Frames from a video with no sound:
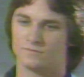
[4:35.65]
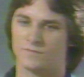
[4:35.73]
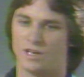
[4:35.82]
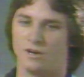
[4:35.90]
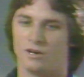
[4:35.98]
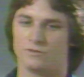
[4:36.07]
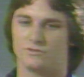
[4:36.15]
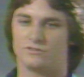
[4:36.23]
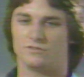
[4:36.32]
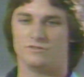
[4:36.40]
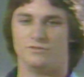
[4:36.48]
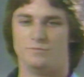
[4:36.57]
Oh,
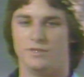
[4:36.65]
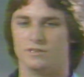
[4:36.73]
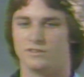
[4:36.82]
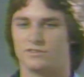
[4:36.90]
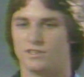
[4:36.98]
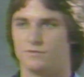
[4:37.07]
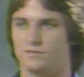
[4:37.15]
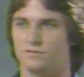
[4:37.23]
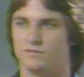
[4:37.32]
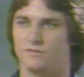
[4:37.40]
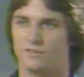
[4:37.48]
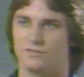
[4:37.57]
it's building
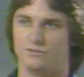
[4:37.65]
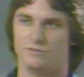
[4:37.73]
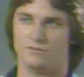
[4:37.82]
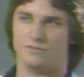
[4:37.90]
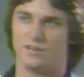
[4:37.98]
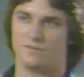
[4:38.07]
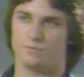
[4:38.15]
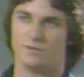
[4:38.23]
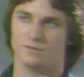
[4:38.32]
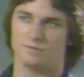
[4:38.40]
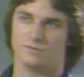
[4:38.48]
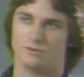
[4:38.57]
something that you've never
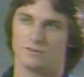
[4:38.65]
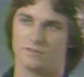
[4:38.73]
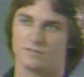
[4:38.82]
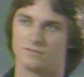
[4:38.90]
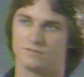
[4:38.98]
built before.